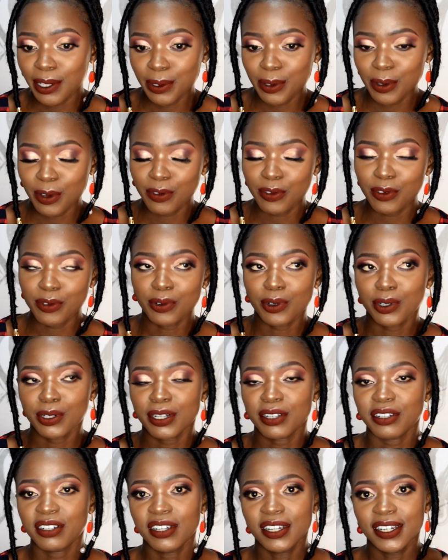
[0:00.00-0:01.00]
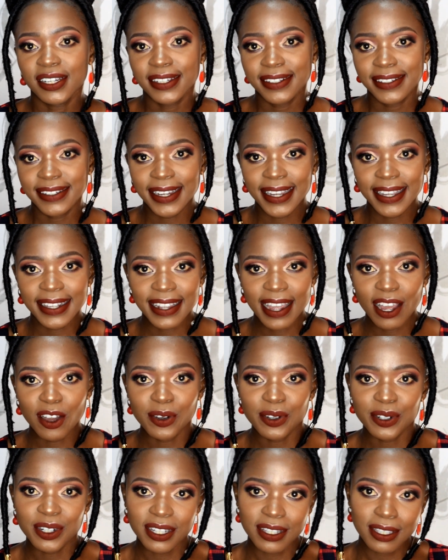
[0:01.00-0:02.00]
So if you wanna check it
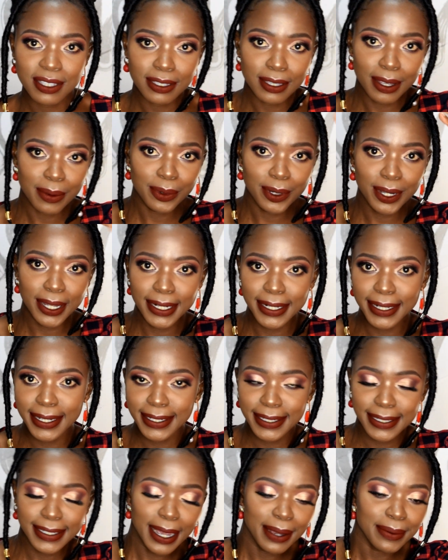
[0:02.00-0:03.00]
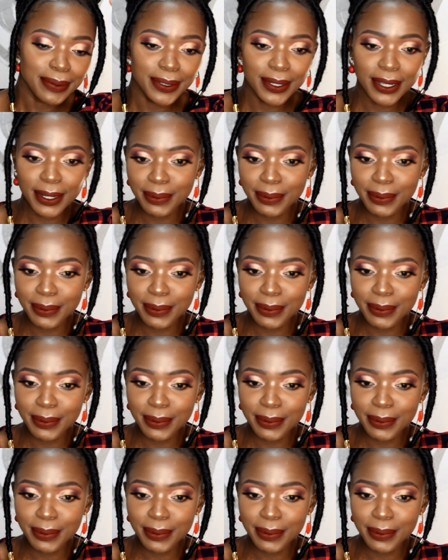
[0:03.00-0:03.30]
out, it's somewhere linked up here,